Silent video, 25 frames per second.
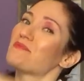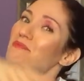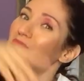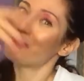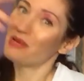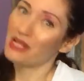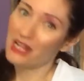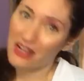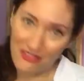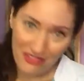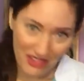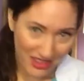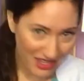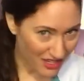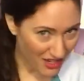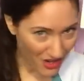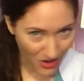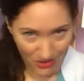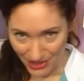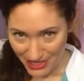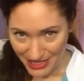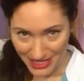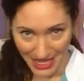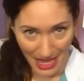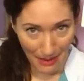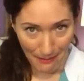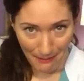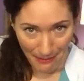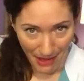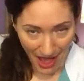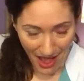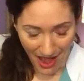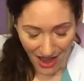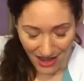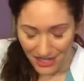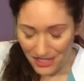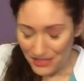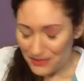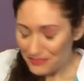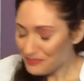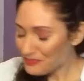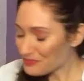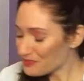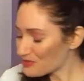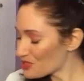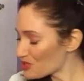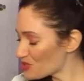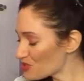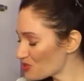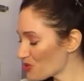but everything always came back.
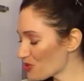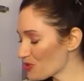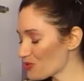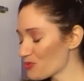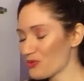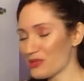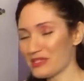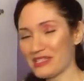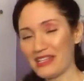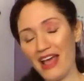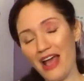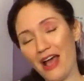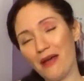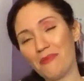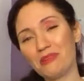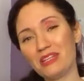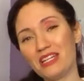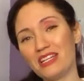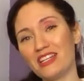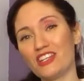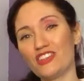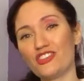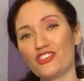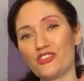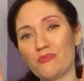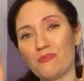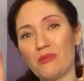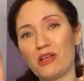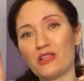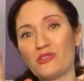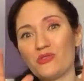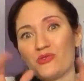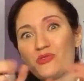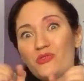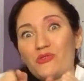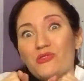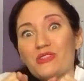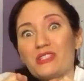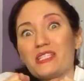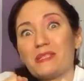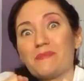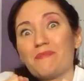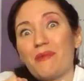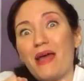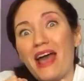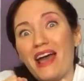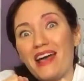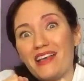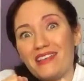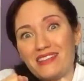So what's happening is your muscles are
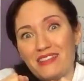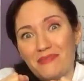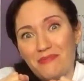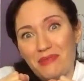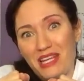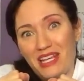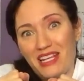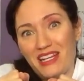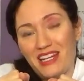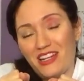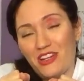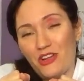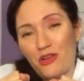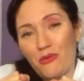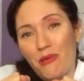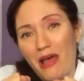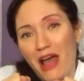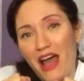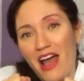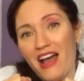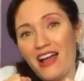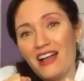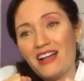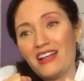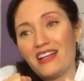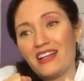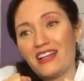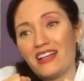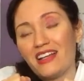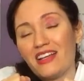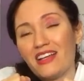spasming in your back